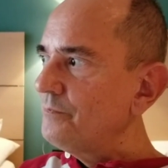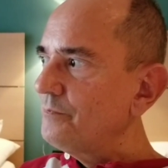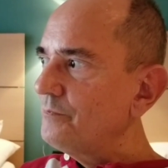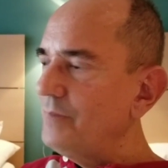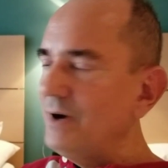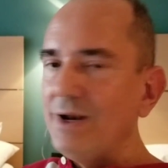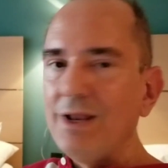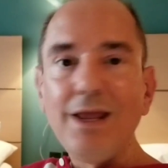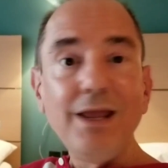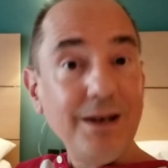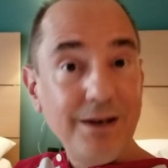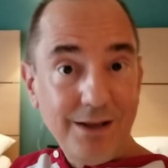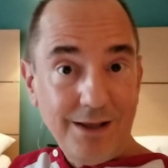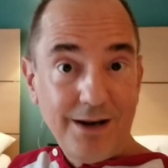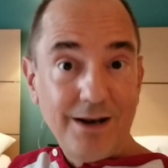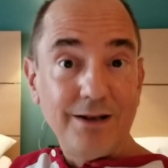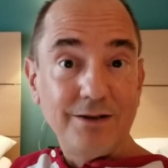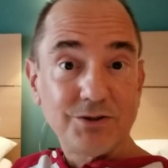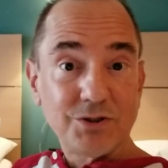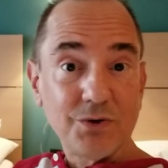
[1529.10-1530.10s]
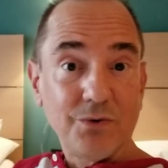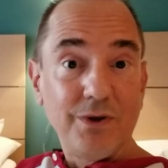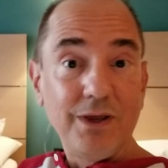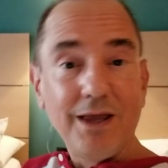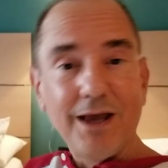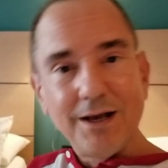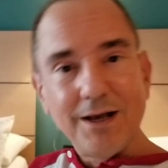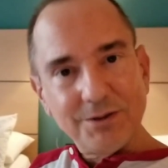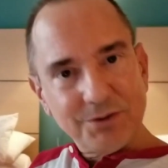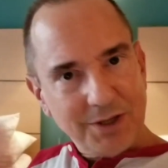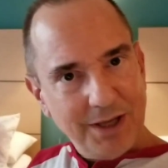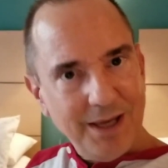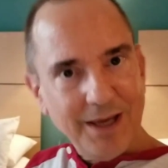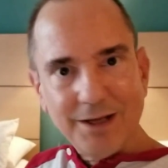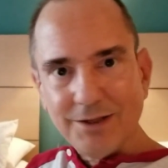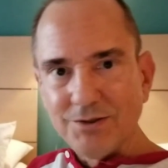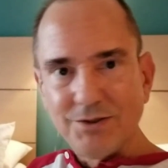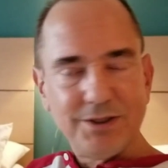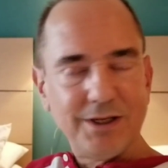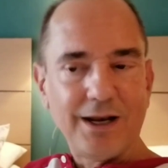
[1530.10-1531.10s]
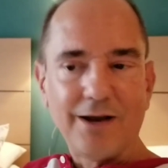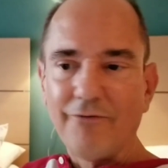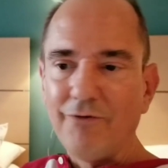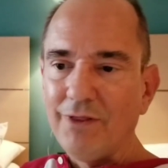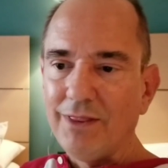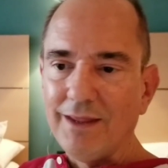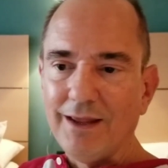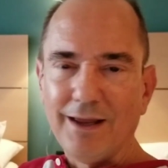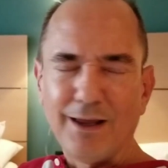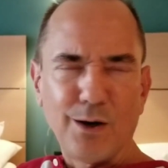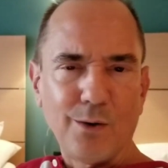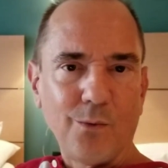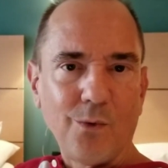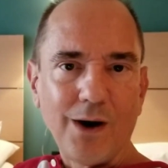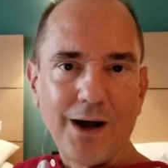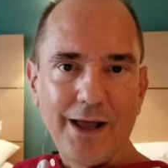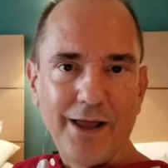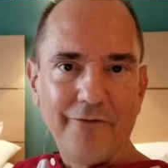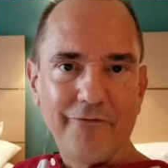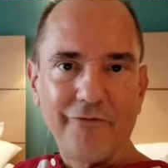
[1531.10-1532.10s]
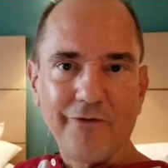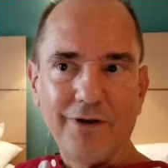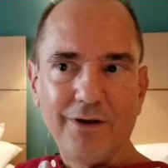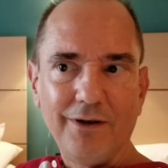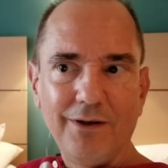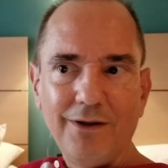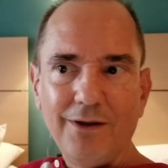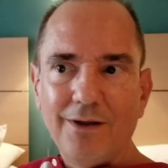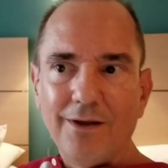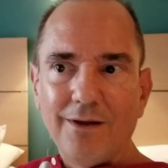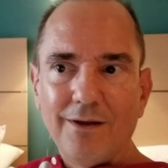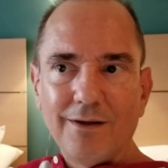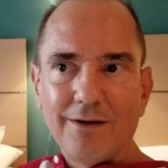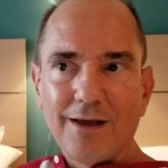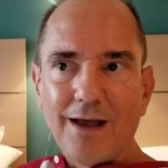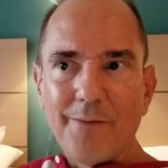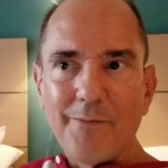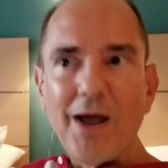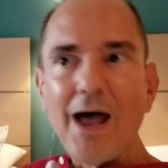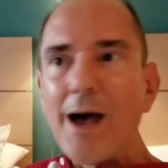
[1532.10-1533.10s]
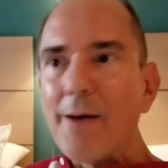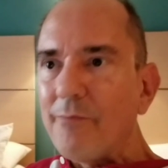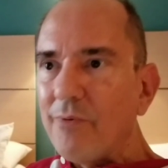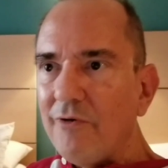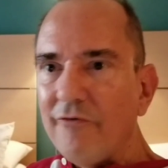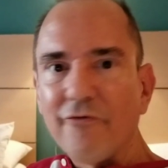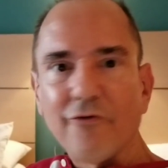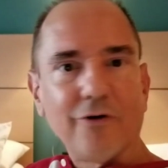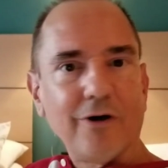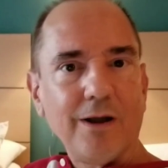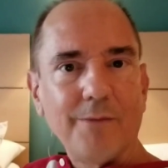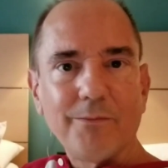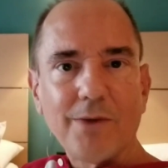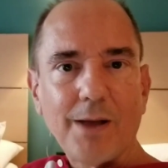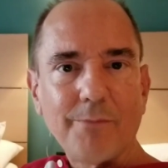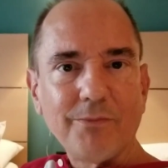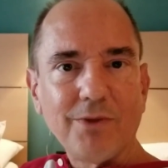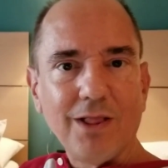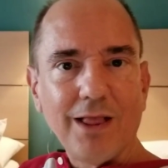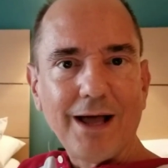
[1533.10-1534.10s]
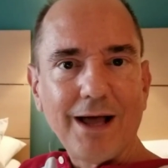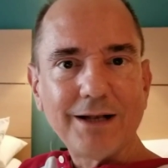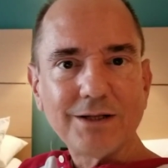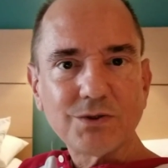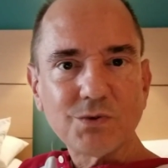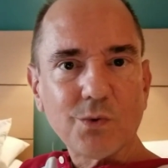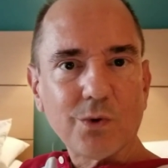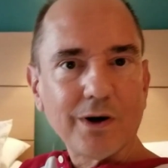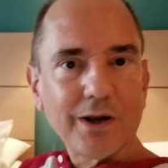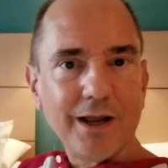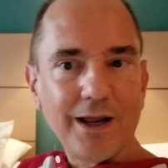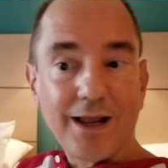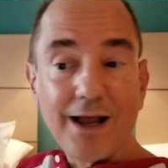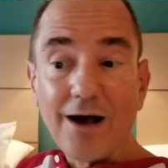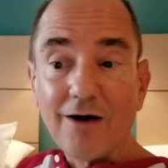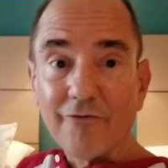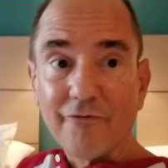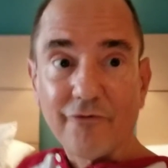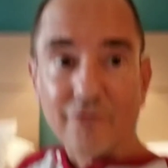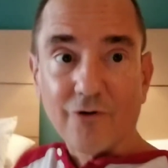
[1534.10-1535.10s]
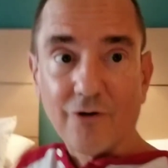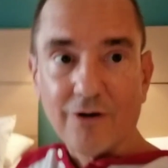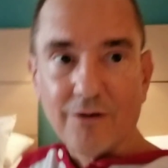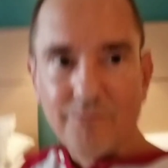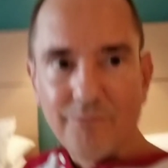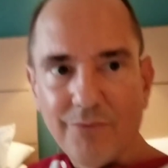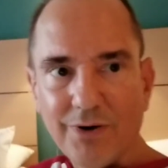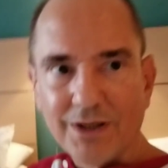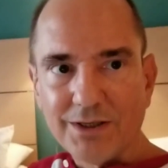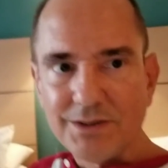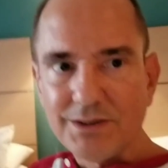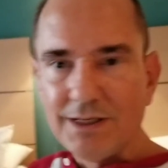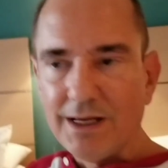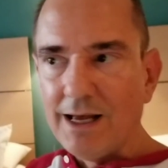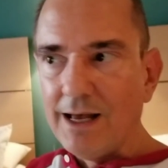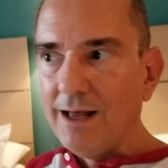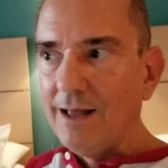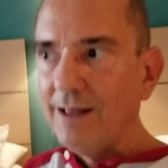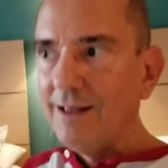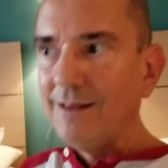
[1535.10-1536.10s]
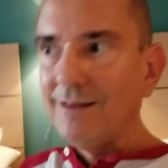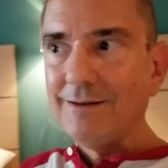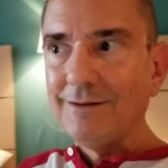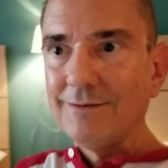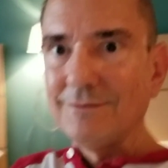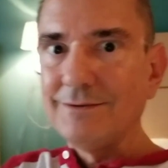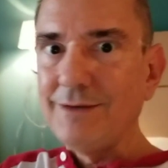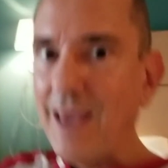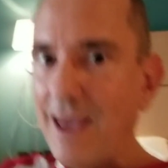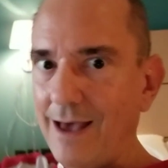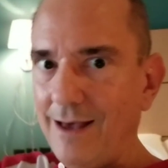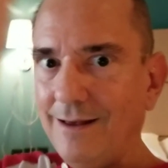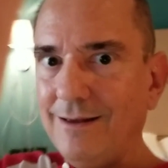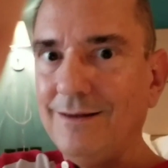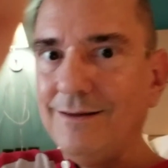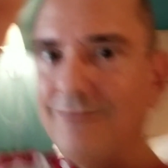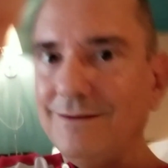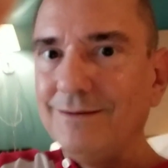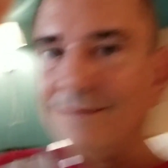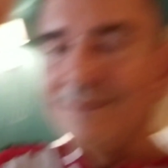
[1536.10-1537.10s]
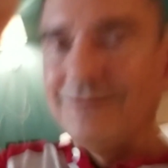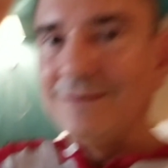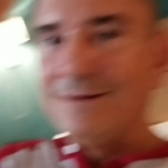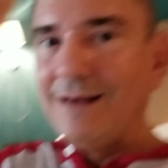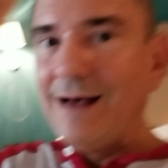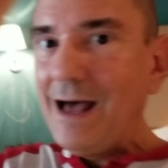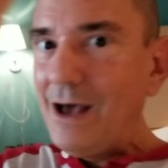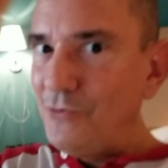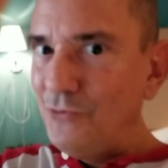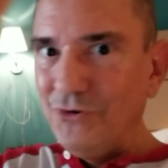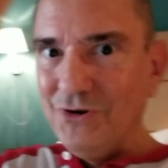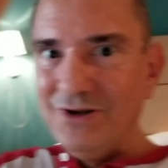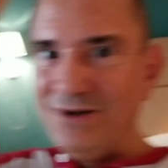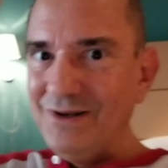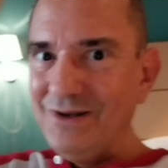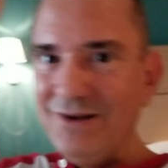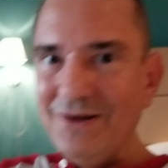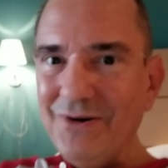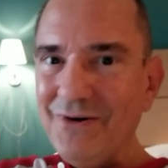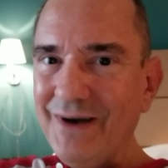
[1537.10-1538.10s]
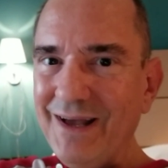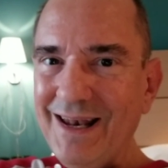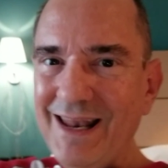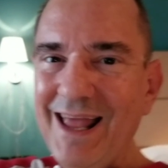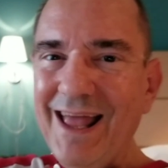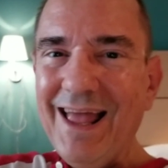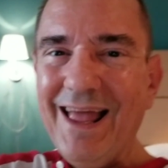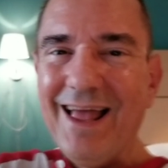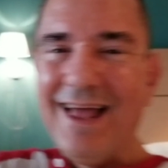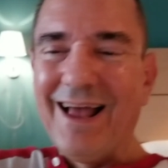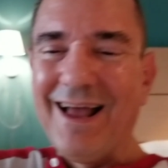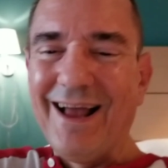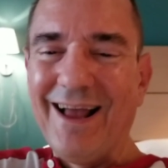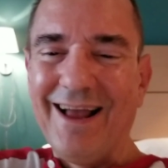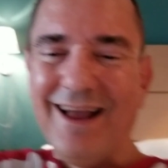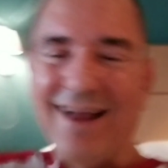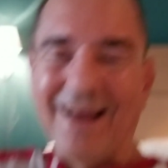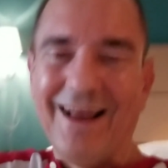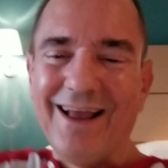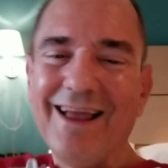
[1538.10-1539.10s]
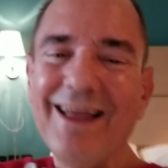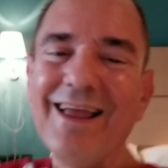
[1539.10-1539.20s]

but he did it, so he has kids and everything and a wife, and I'm happy for him. I'm glad it's working out for him, but uh, yeah, I wouldn't do it.